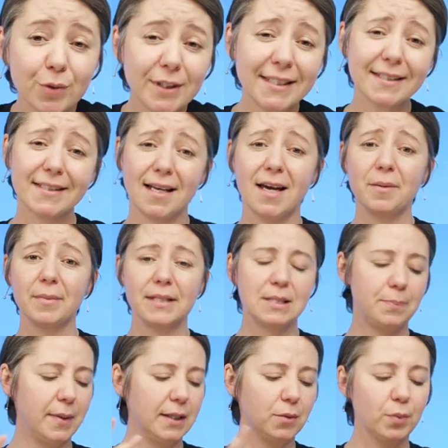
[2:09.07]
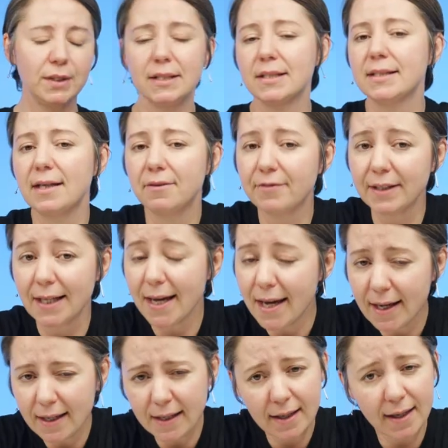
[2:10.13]
during the time I spent with the
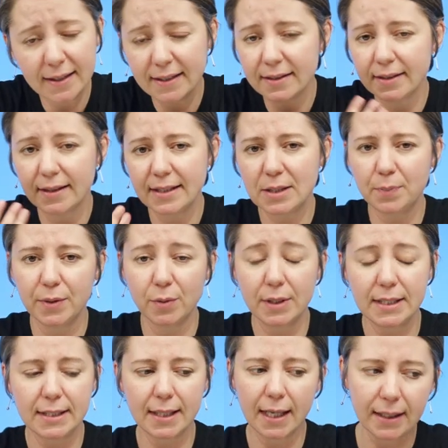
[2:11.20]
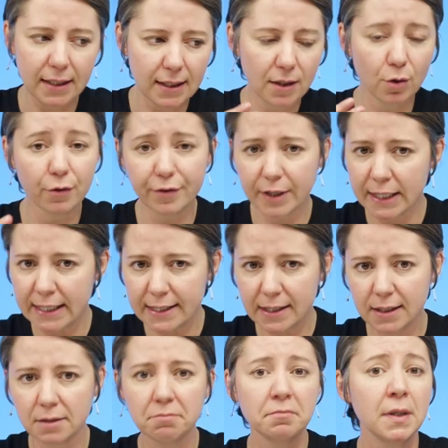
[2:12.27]
7a, I didn't experience any
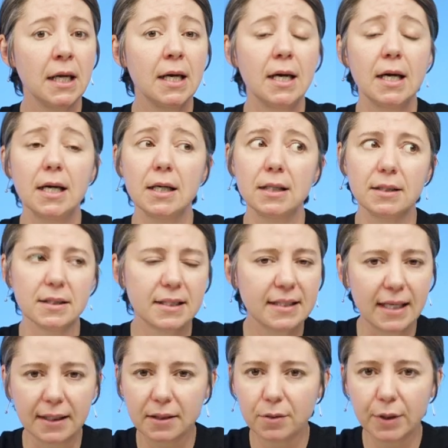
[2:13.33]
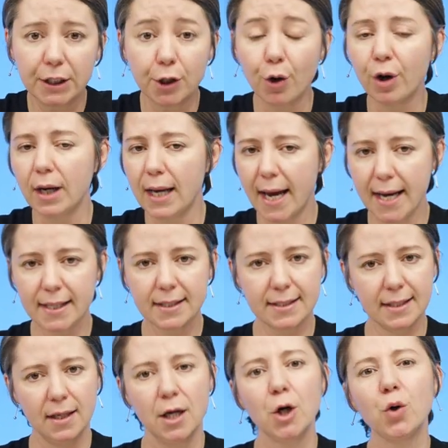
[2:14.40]
overheating, stuttering or
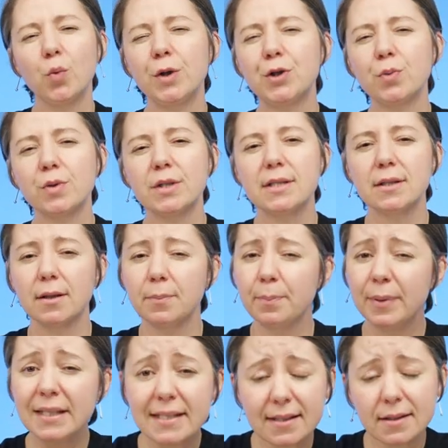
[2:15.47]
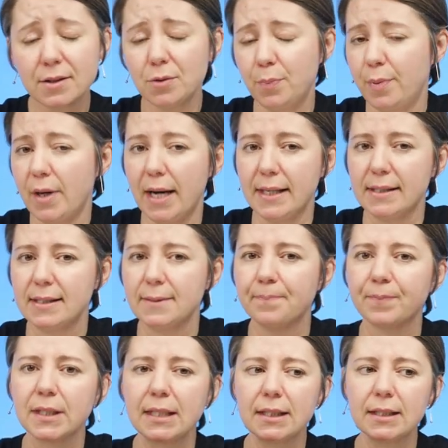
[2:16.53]
lags, which was a pleasant surprise.
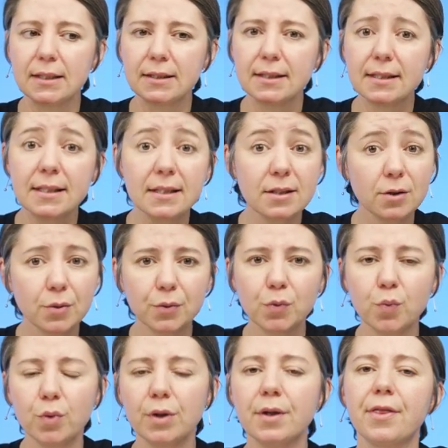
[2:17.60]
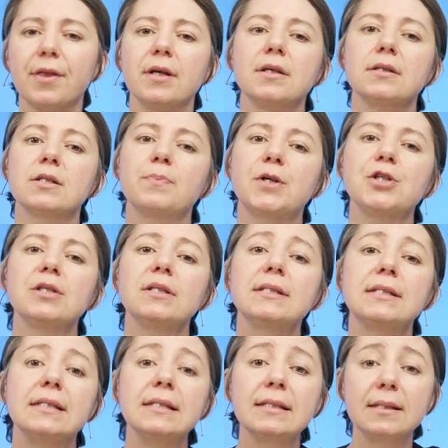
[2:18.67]
This is noteworthy, especially
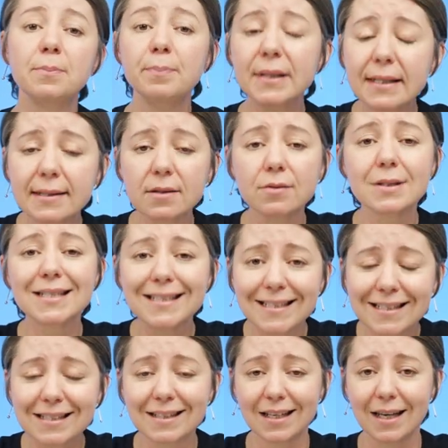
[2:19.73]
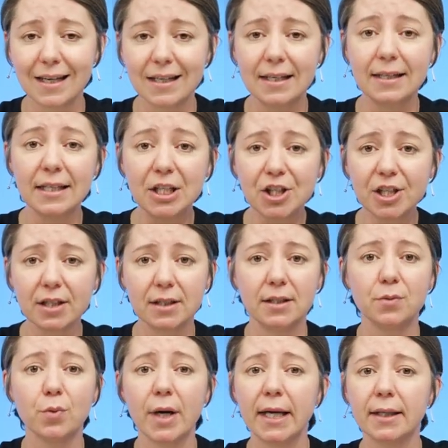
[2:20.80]
since the Pixel 6a
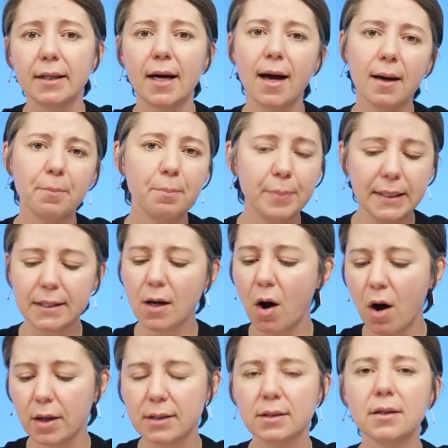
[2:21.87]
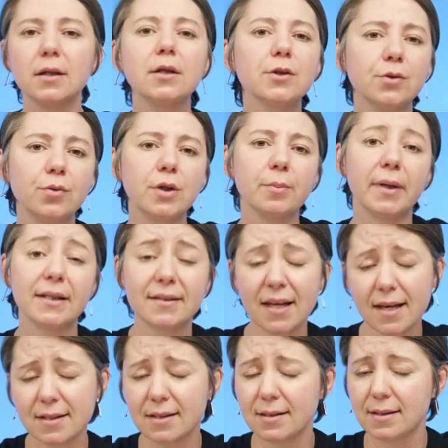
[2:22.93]
initially ran a bit hot during my
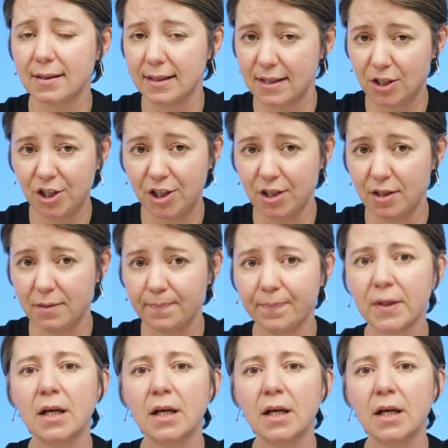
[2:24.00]
tests last year.